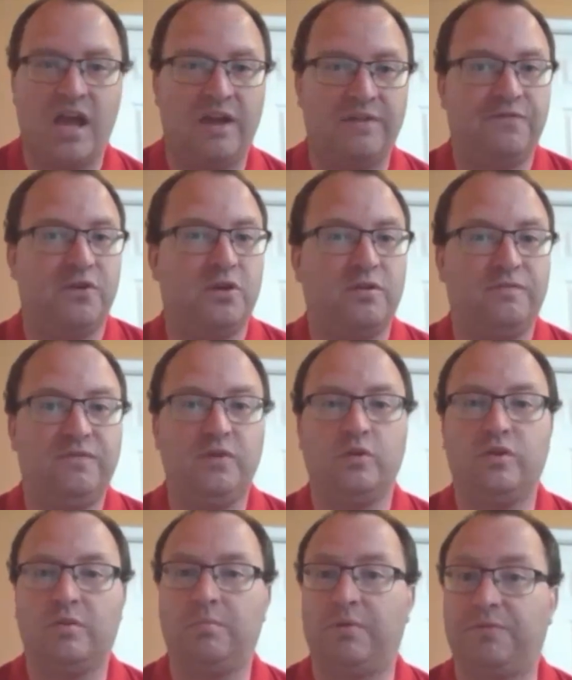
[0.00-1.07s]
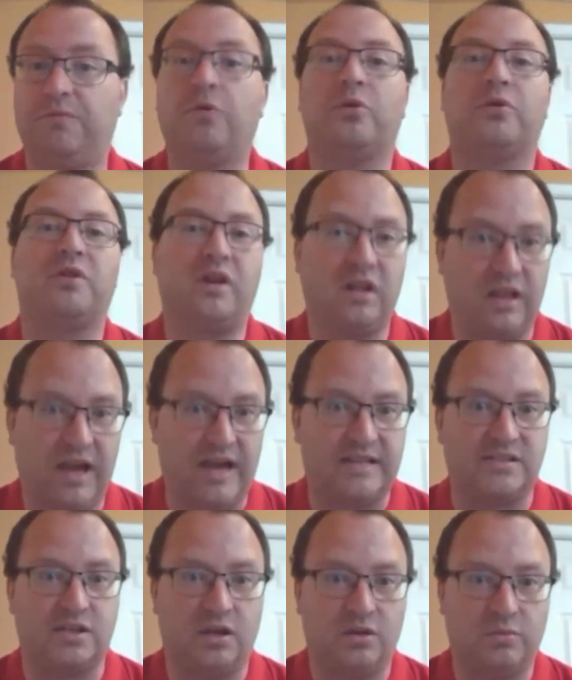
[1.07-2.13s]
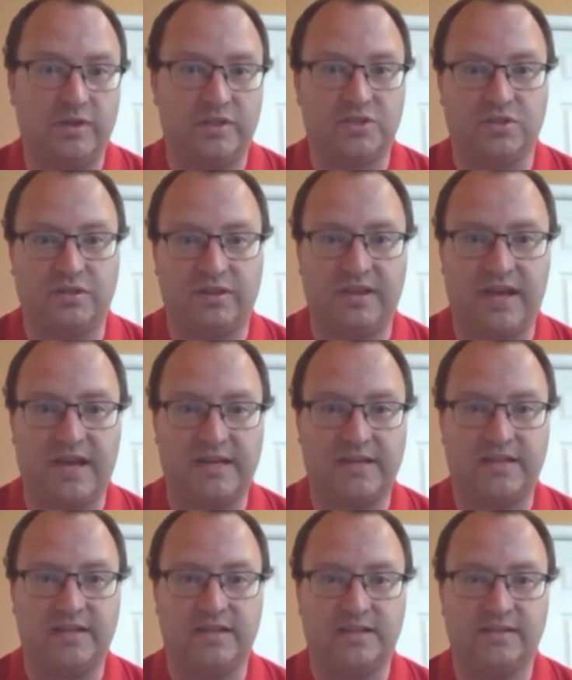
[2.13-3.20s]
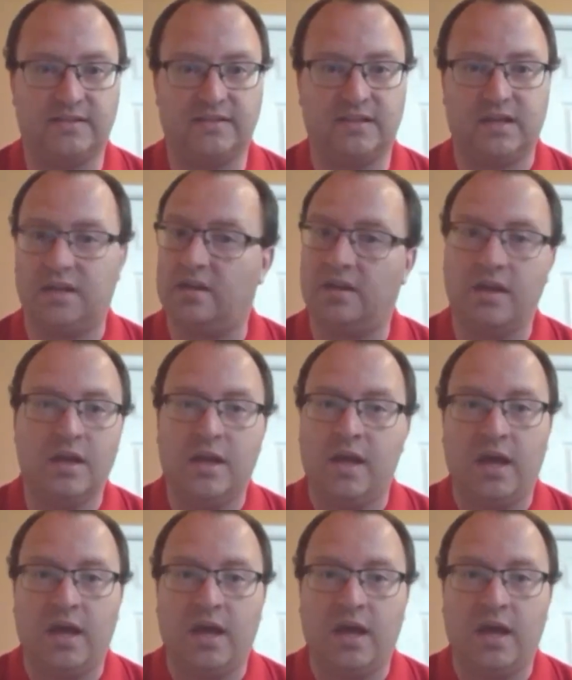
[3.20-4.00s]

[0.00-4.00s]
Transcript: and for you to view them before the class on which that is done.